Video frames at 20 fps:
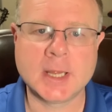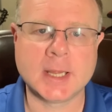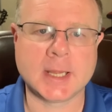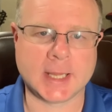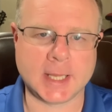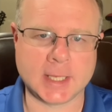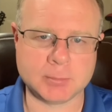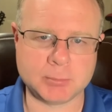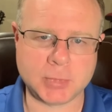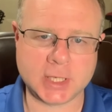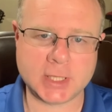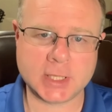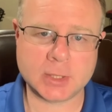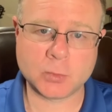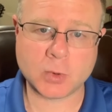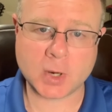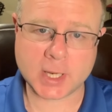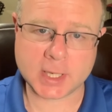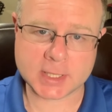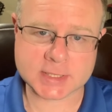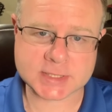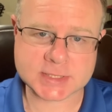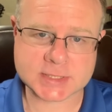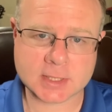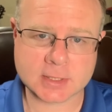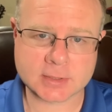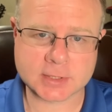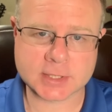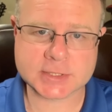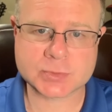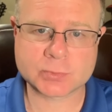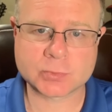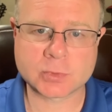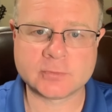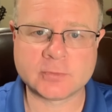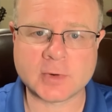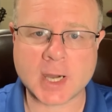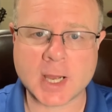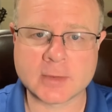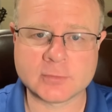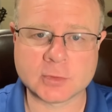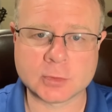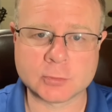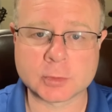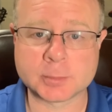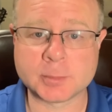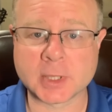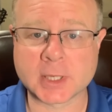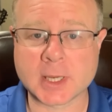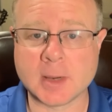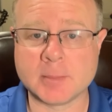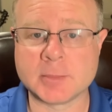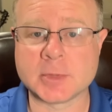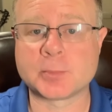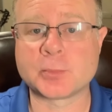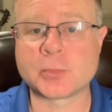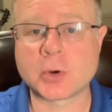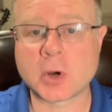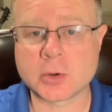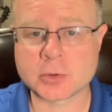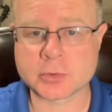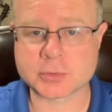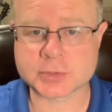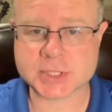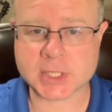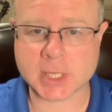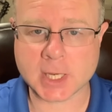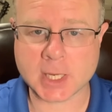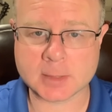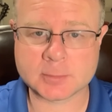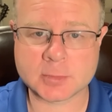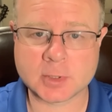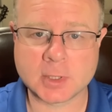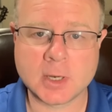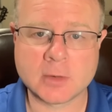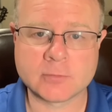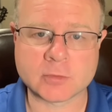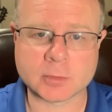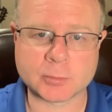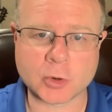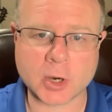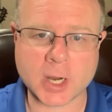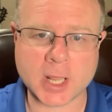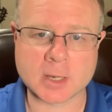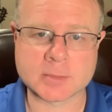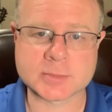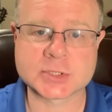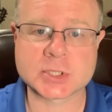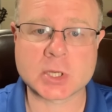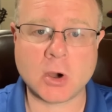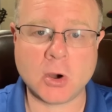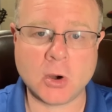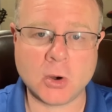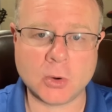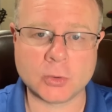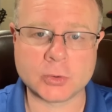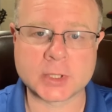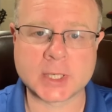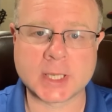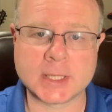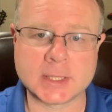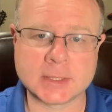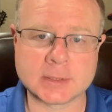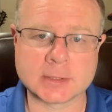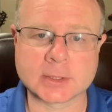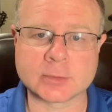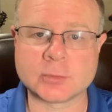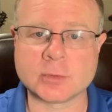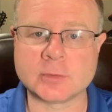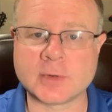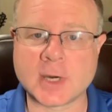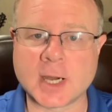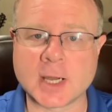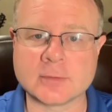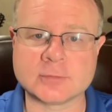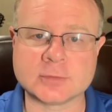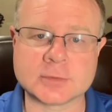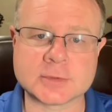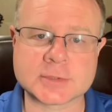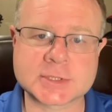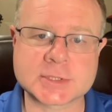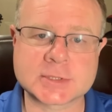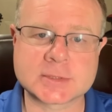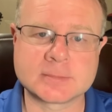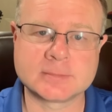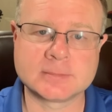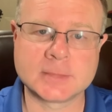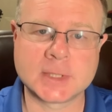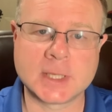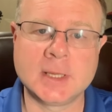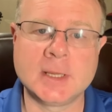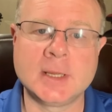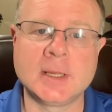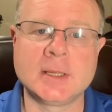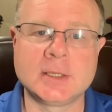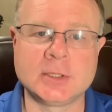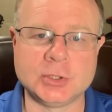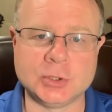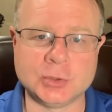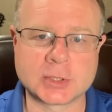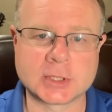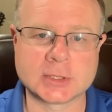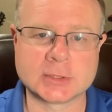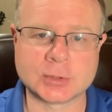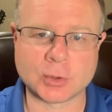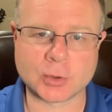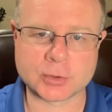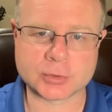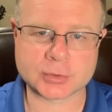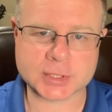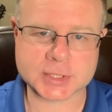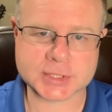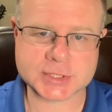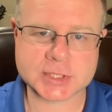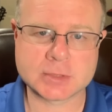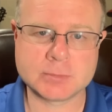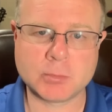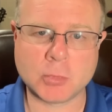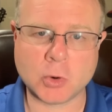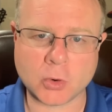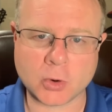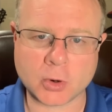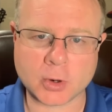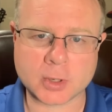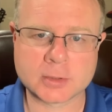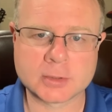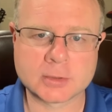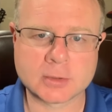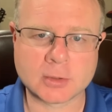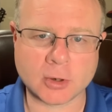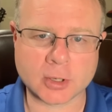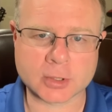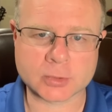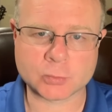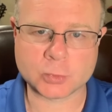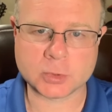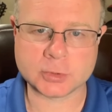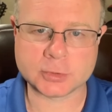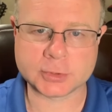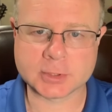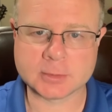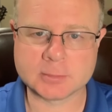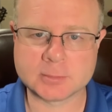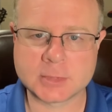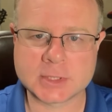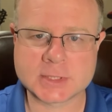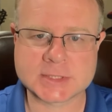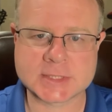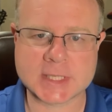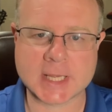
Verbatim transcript: In many ways, this revival would become the prototype for Branham's own healing revivals. You can learn this and more on william-branham.org.